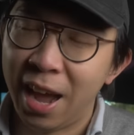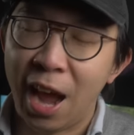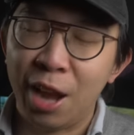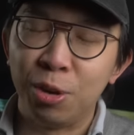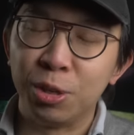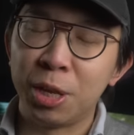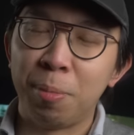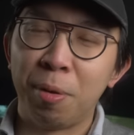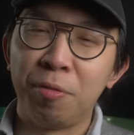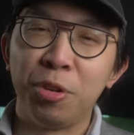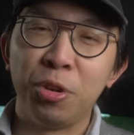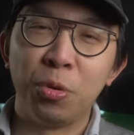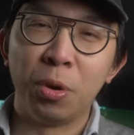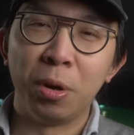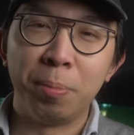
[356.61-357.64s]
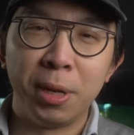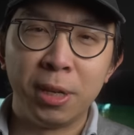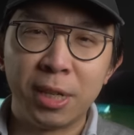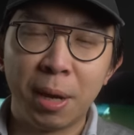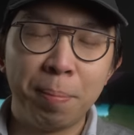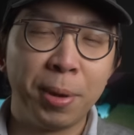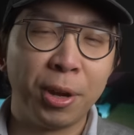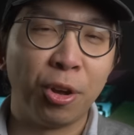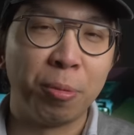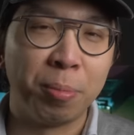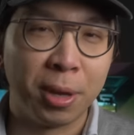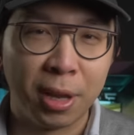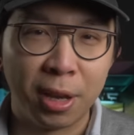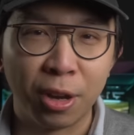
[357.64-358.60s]
I know some of you will be jumping
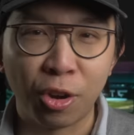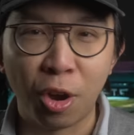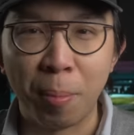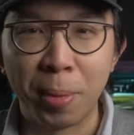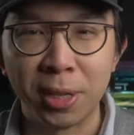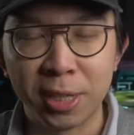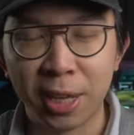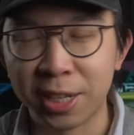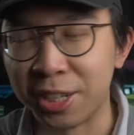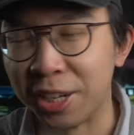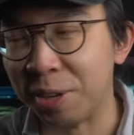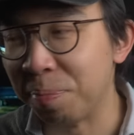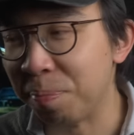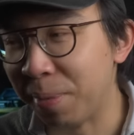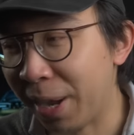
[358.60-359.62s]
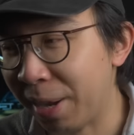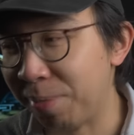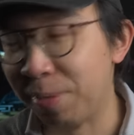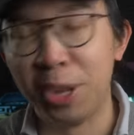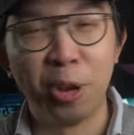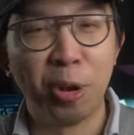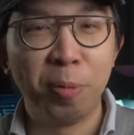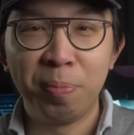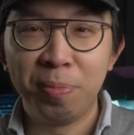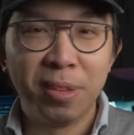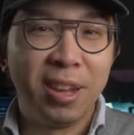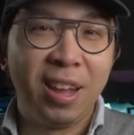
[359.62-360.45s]
on me in the comment section, but, you know,